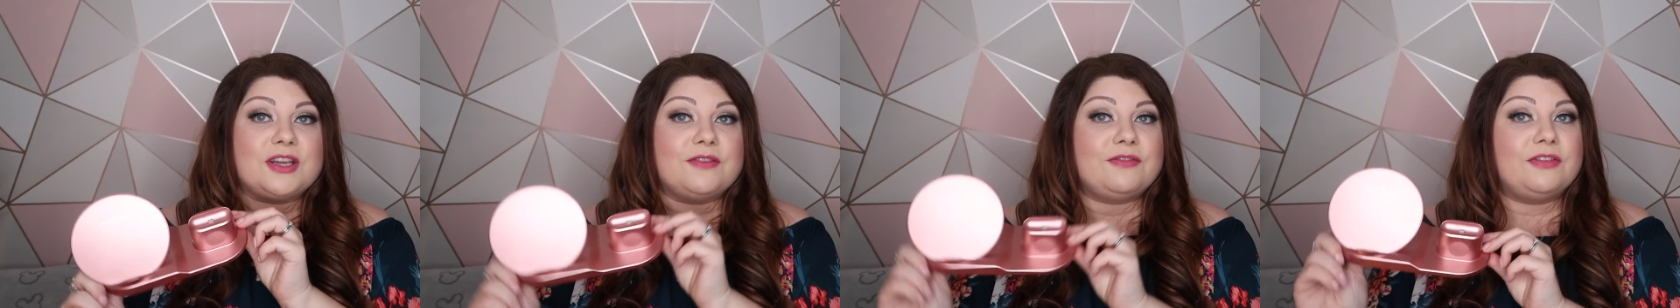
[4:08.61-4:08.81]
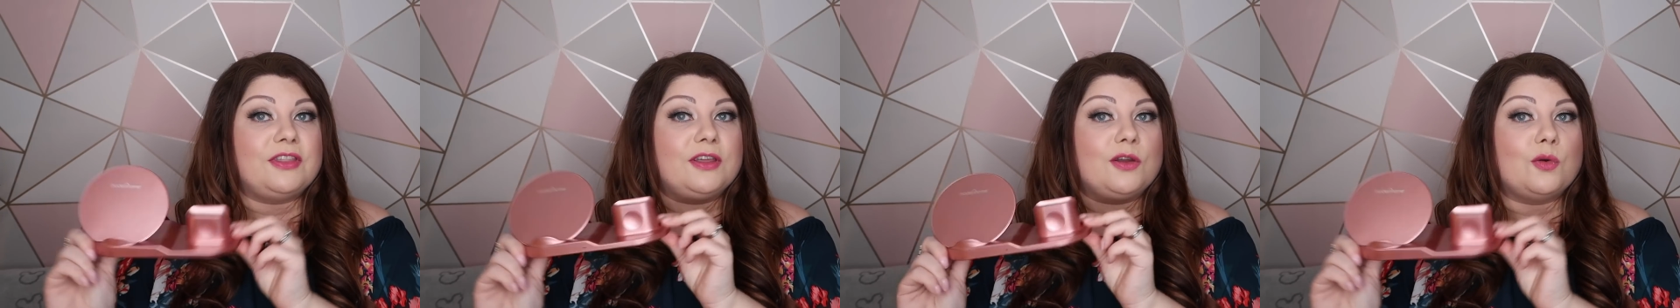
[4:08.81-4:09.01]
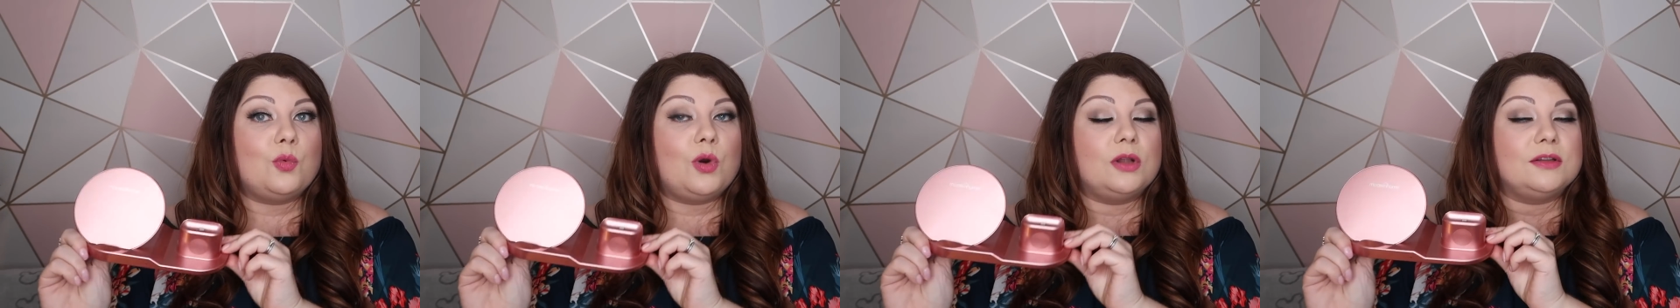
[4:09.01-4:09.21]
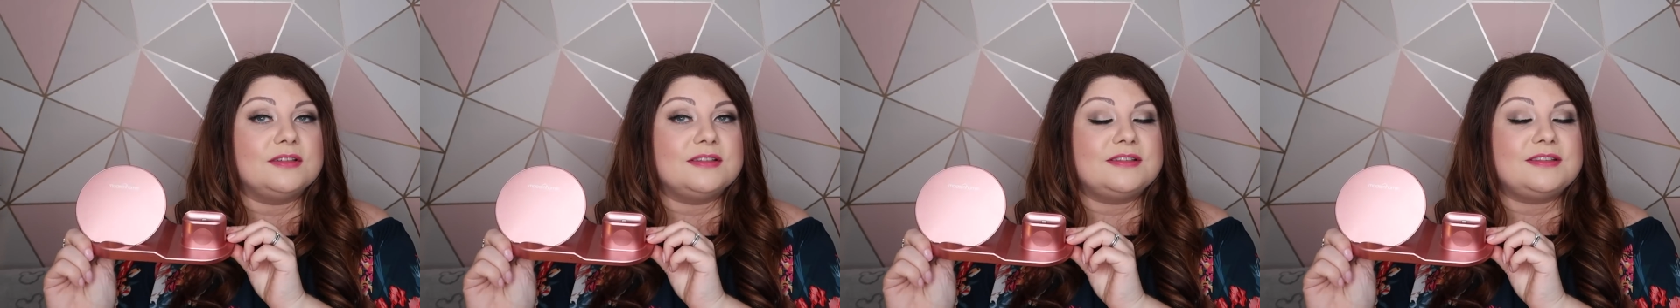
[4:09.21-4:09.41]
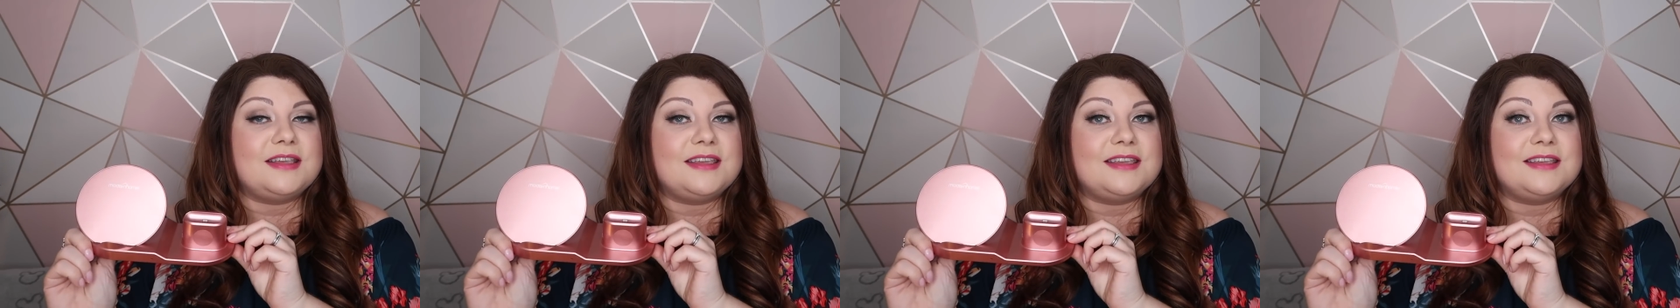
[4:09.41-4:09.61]
everything at
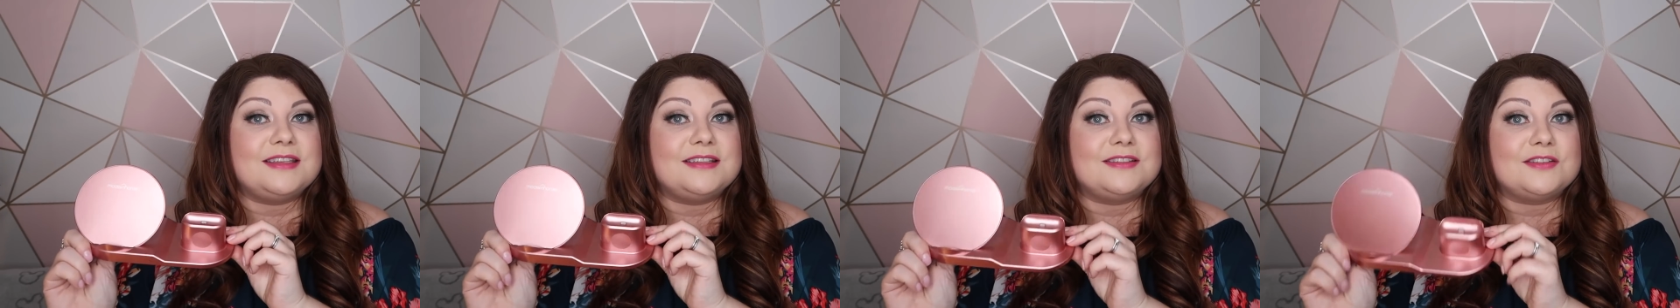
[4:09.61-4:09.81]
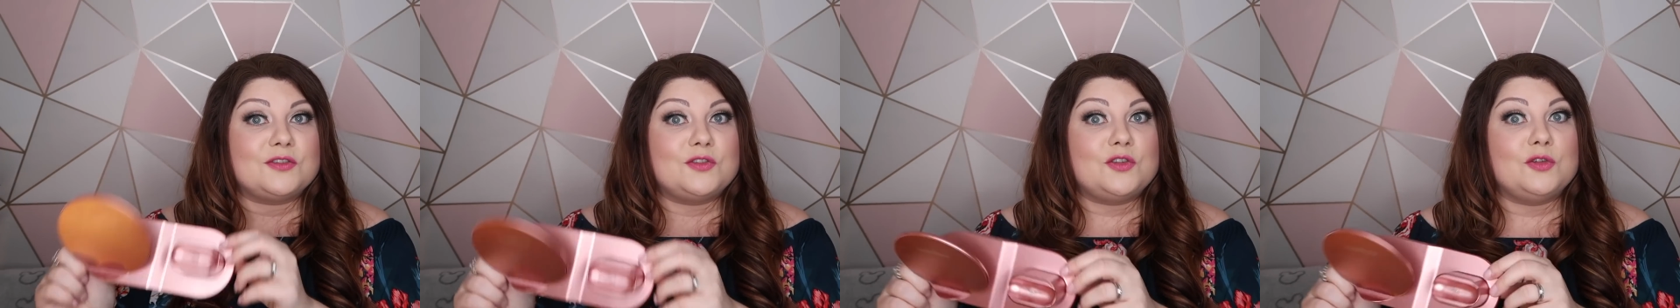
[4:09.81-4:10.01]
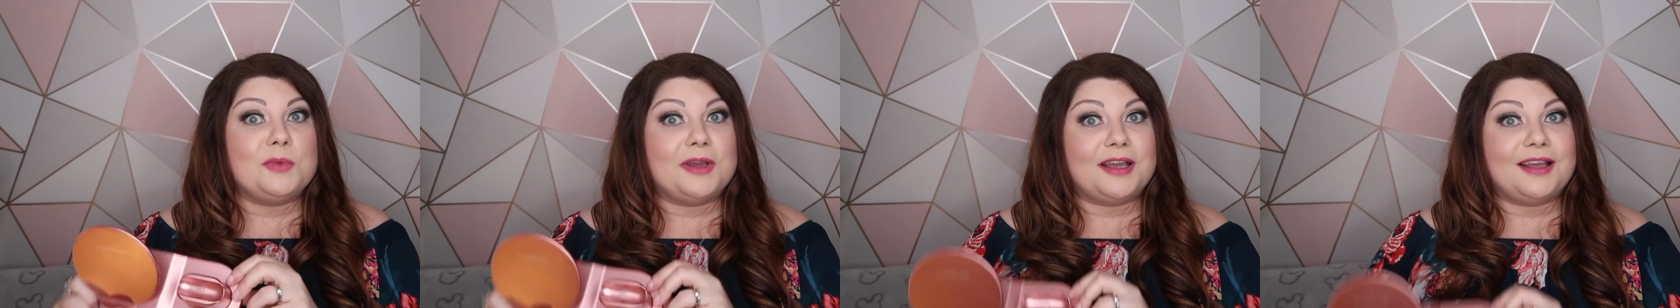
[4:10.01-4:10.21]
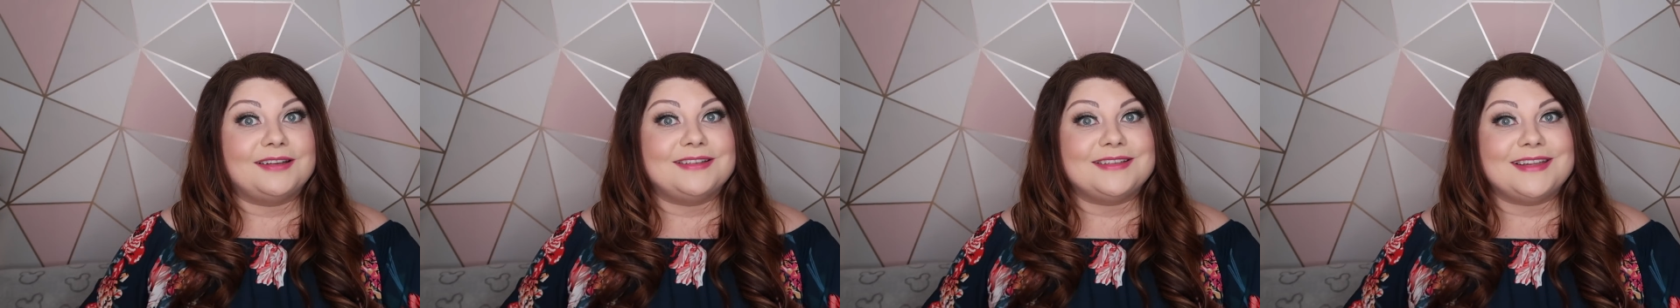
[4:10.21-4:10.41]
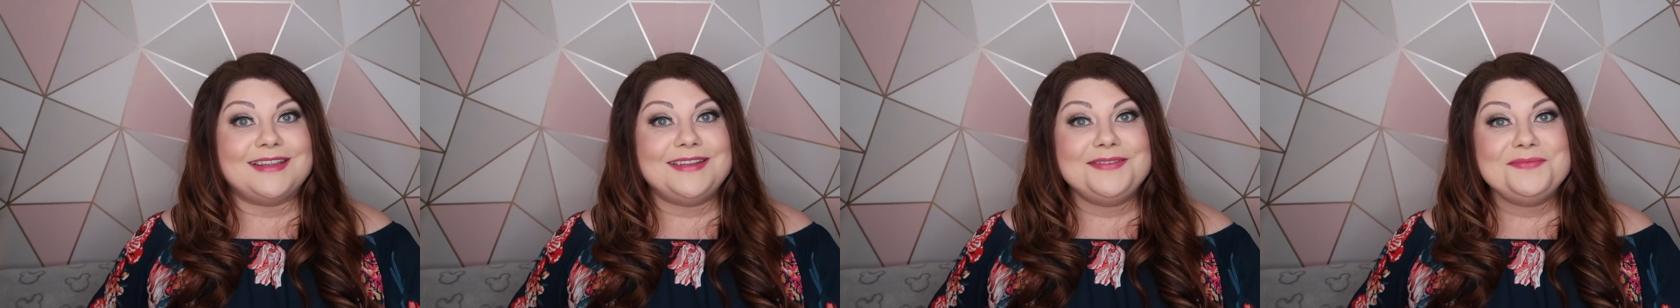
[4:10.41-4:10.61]
once is super
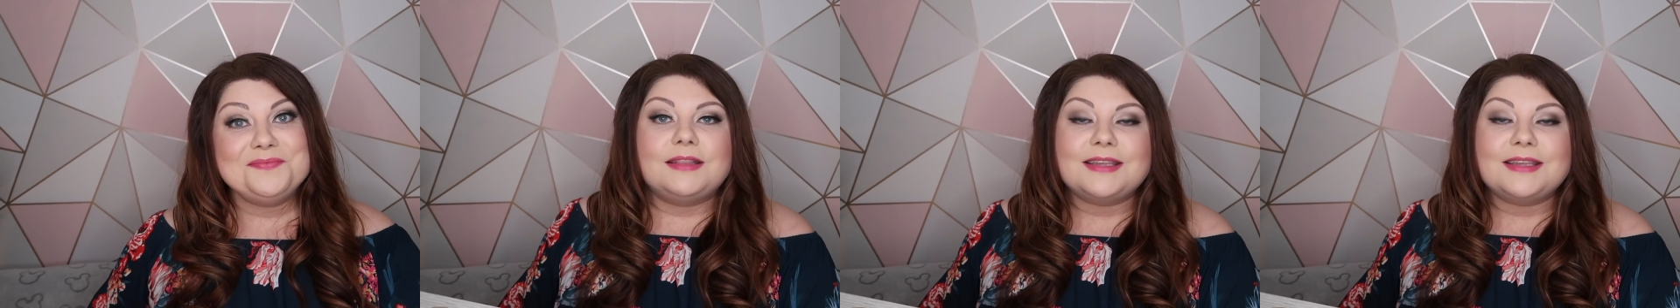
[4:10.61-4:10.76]
handy.